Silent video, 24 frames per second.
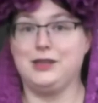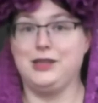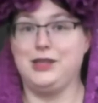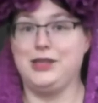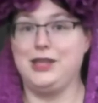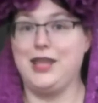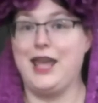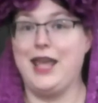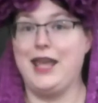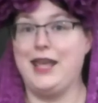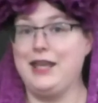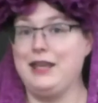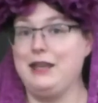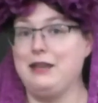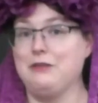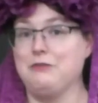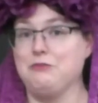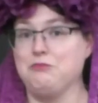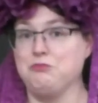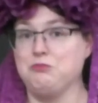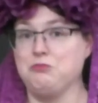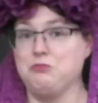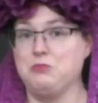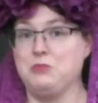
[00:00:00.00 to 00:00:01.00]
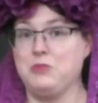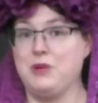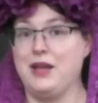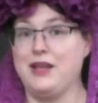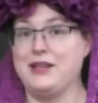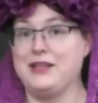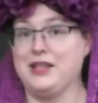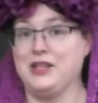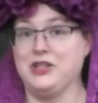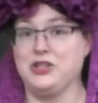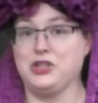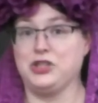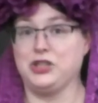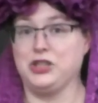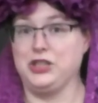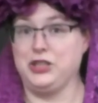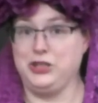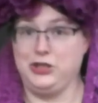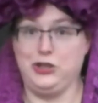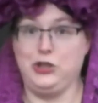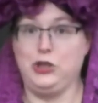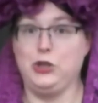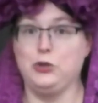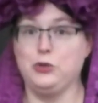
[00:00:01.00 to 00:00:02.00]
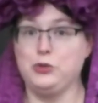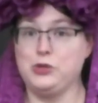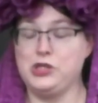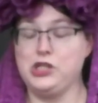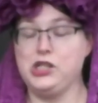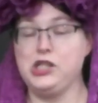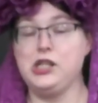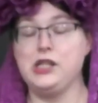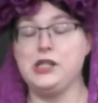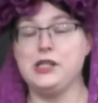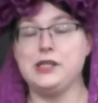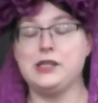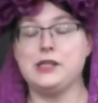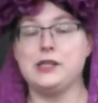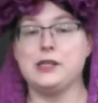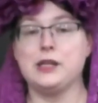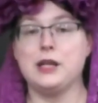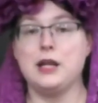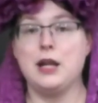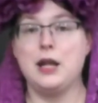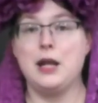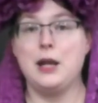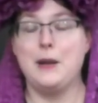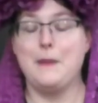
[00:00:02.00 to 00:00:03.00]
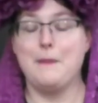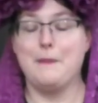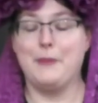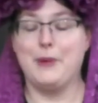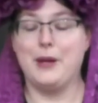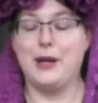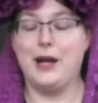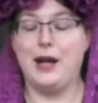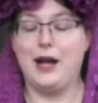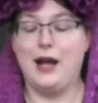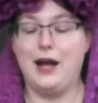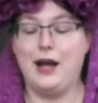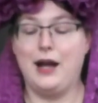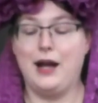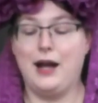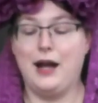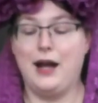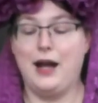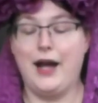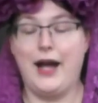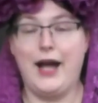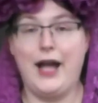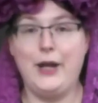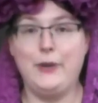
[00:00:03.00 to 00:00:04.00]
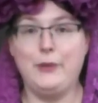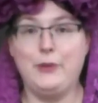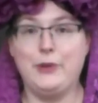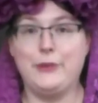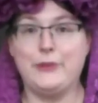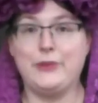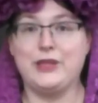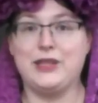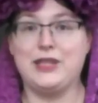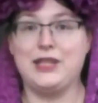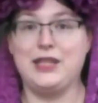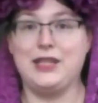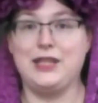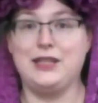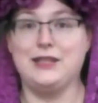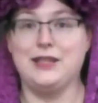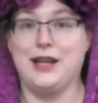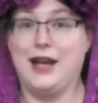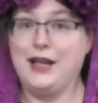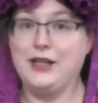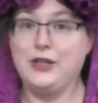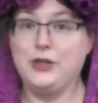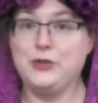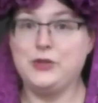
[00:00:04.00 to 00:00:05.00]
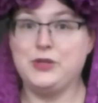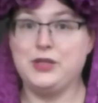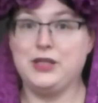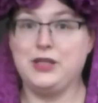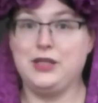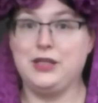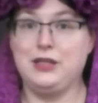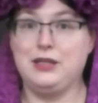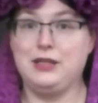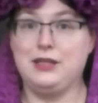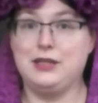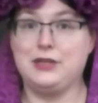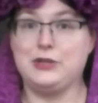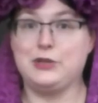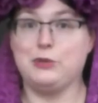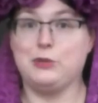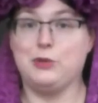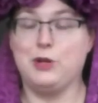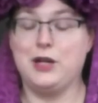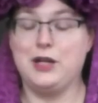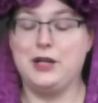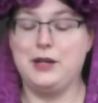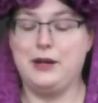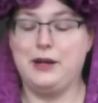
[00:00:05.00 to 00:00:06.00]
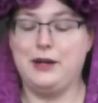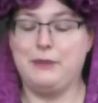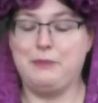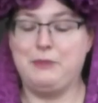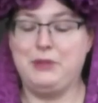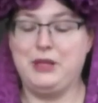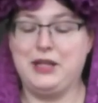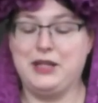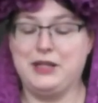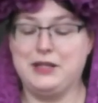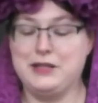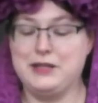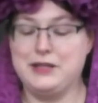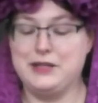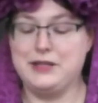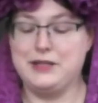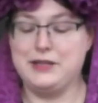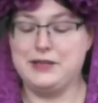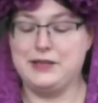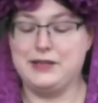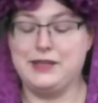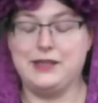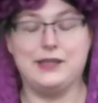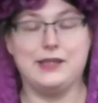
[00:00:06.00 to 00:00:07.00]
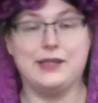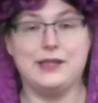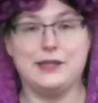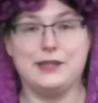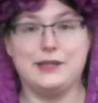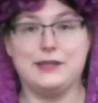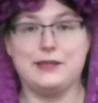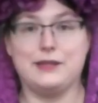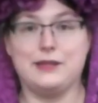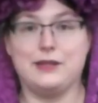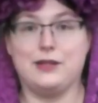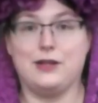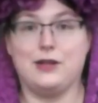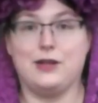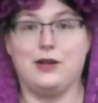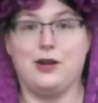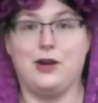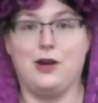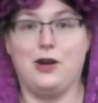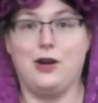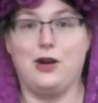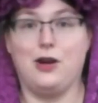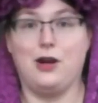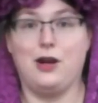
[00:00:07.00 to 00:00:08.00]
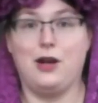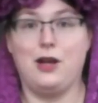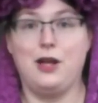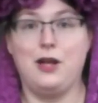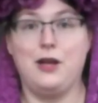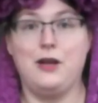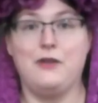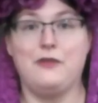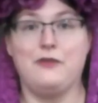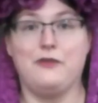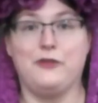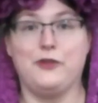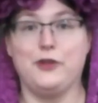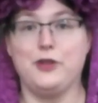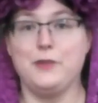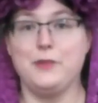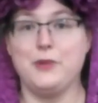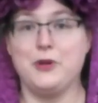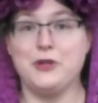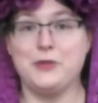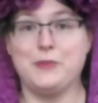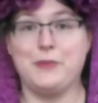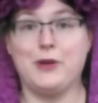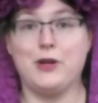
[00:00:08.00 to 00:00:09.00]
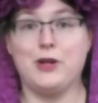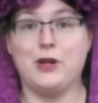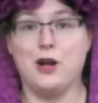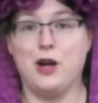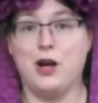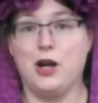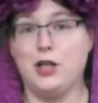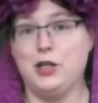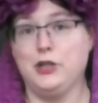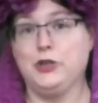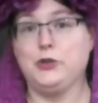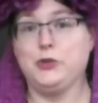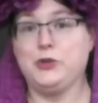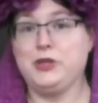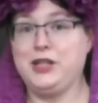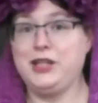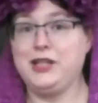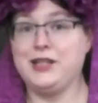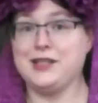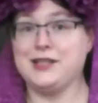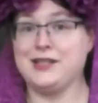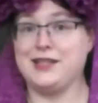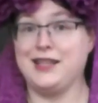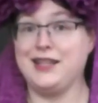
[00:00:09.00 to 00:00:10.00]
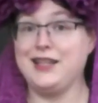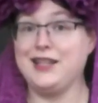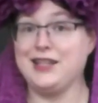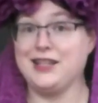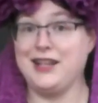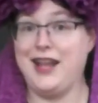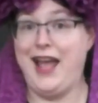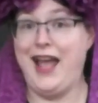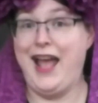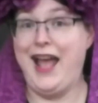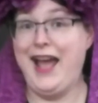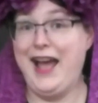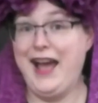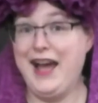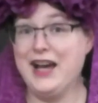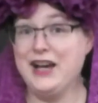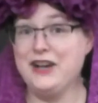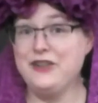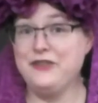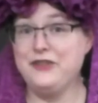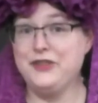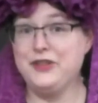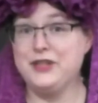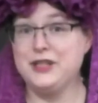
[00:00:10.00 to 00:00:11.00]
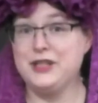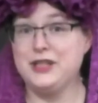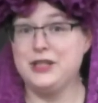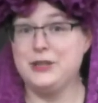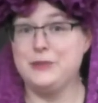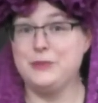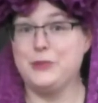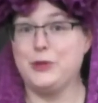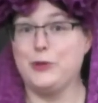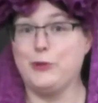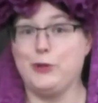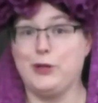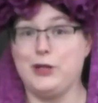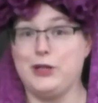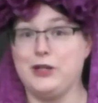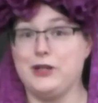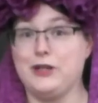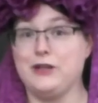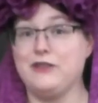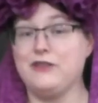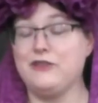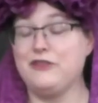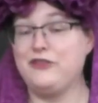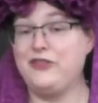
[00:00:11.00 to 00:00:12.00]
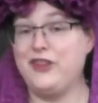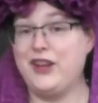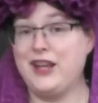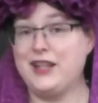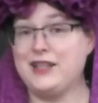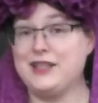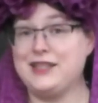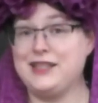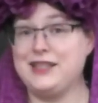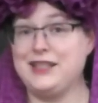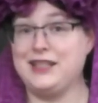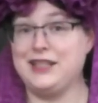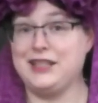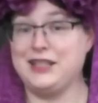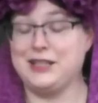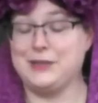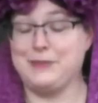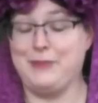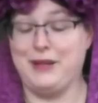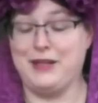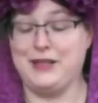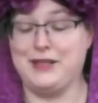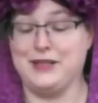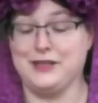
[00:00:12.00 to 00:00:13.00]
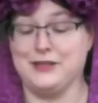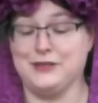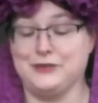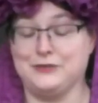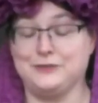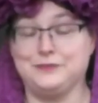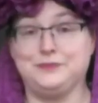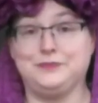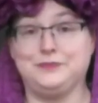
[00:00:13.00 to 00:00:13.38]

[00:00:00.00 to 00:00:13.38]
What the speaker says: they essentially used yeast. But I went with the not using yeast one because this is, for the most part, all ingredients they could have, but were fancy and expensive.